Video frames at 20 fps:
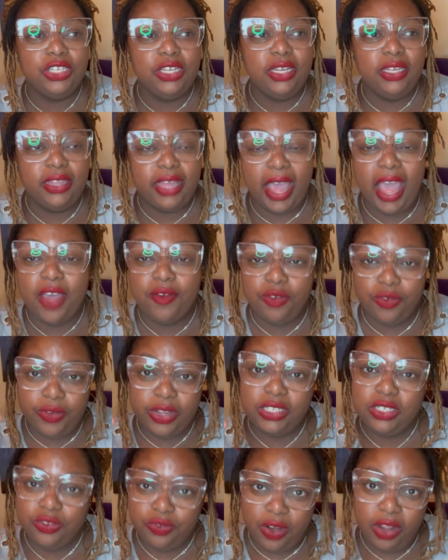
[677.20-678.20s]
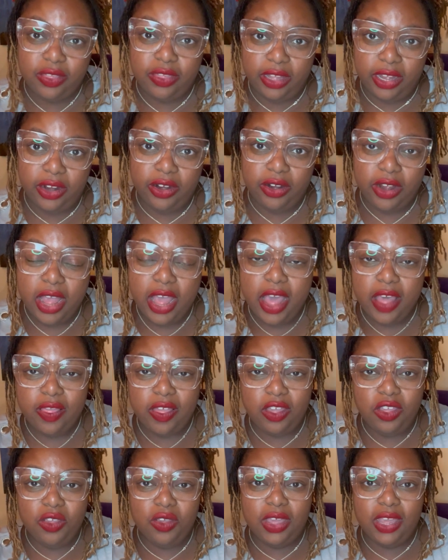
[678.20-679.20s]
they have a restaurant there
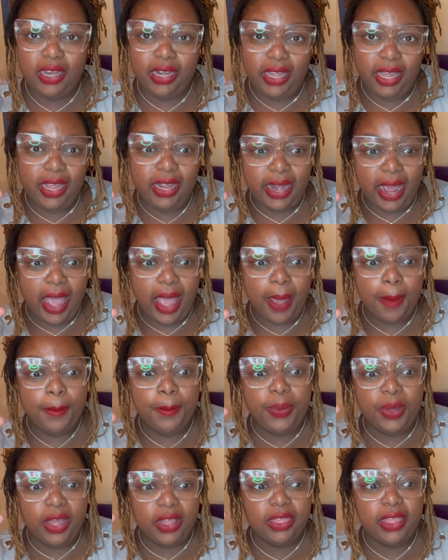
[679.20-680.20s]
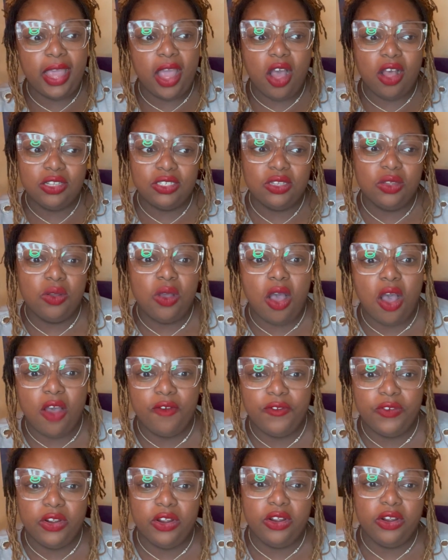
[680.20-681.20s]
that you can eat at, but they also
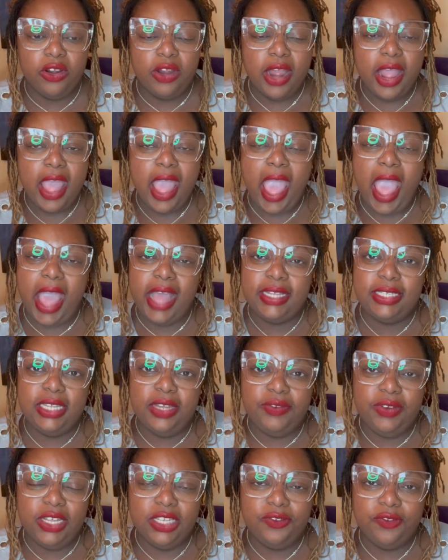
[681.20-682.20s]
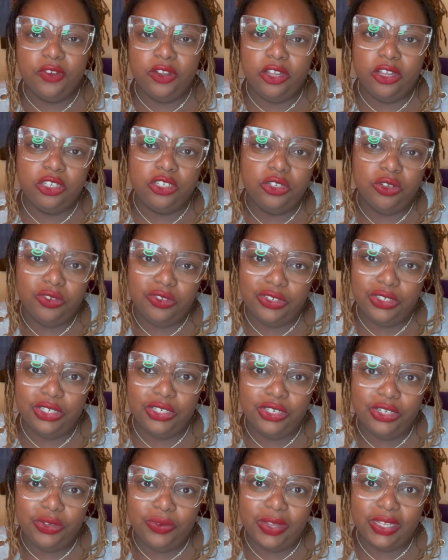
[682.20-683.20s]
offer activities for your children to
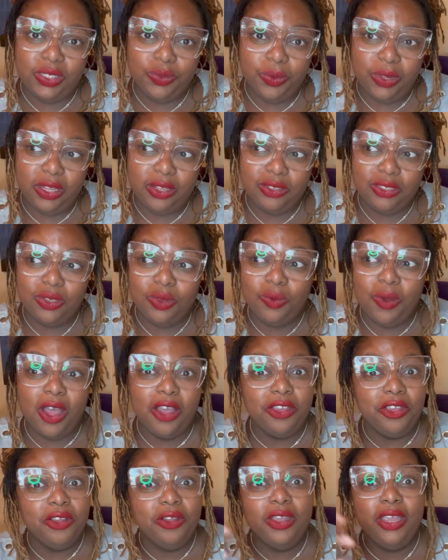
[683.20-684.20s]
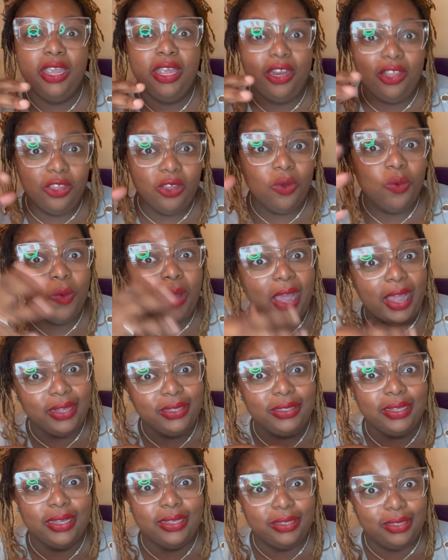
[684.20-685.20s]
do as well. So while you're getting your wine
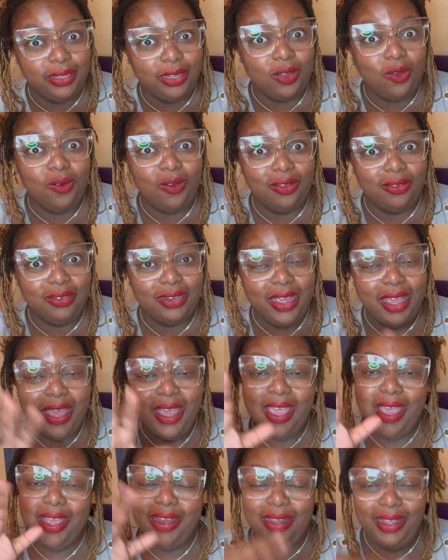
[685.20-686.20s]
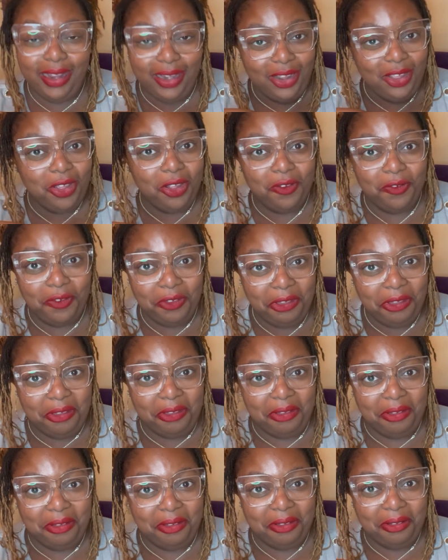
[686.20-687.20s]
tasting on and eating your
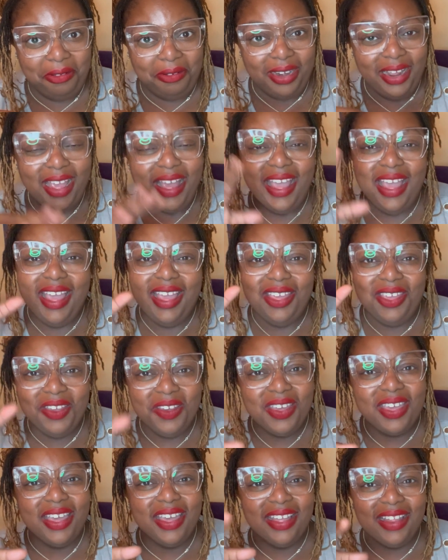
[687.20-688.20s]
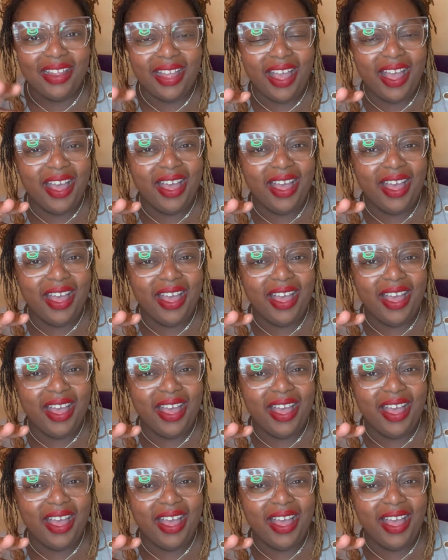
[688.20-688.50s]
food, you can